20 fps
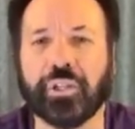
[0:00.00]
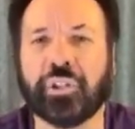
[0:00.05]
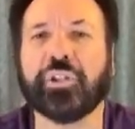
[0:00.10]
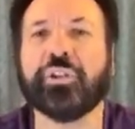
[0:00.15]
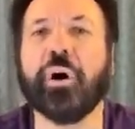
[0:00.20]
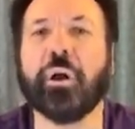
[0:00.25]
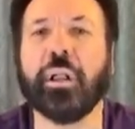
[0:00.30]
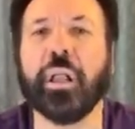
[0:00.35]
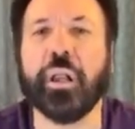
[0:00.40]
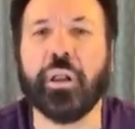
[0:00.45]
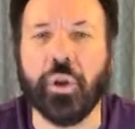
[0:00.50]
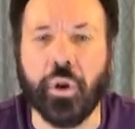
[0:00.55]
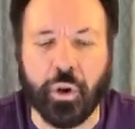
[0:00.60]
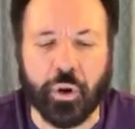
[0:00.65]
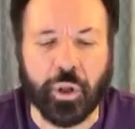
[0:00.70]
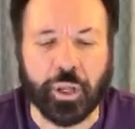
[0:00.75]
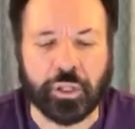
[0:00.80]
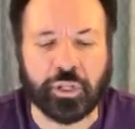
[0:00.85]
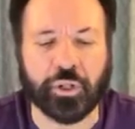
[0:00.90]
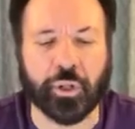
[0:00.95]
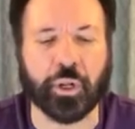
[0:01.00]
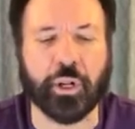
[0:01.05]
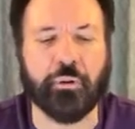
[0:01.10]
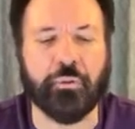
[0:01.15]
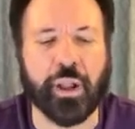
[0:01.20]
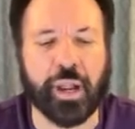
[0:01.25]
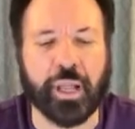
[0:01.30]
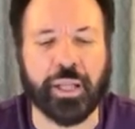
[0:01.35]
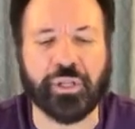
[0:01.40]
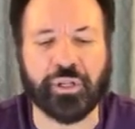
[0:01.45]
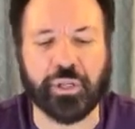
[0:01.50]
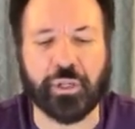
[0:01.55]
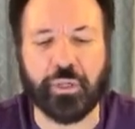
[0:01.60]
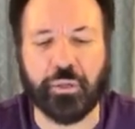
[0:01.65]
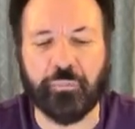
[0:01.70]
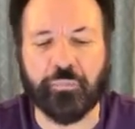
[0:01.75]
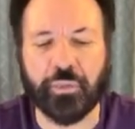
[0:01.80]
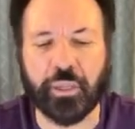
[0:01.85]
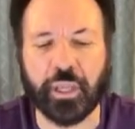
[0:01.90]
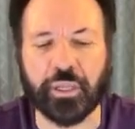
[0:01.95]
It's not a law, it's not a
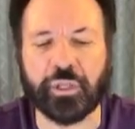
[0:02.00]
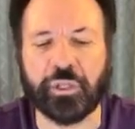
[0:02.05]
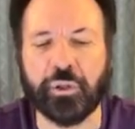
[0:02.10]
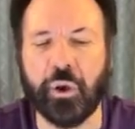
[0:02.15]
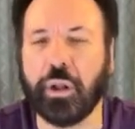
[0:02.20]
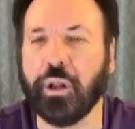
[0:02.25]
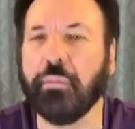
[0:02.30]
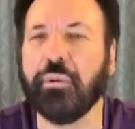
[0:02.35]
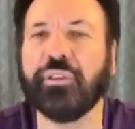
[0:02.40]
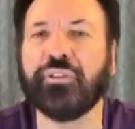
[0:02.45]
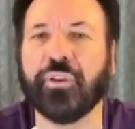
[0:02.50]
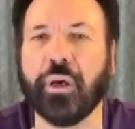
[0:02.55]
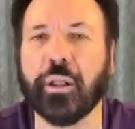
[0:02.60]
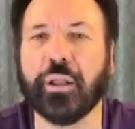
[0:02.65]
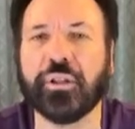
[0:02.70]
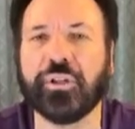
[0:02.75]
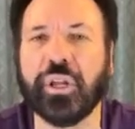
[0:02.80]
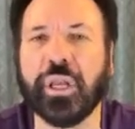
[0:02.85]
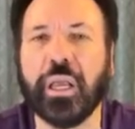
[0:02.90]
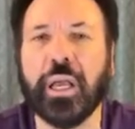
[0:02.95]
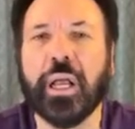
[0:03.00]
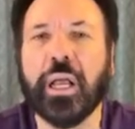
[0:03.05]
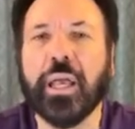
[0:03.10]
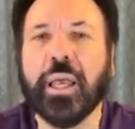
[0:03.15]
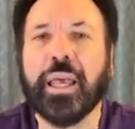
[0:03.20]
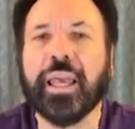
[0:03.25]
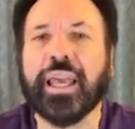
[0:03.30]
religion, it's not a mythology.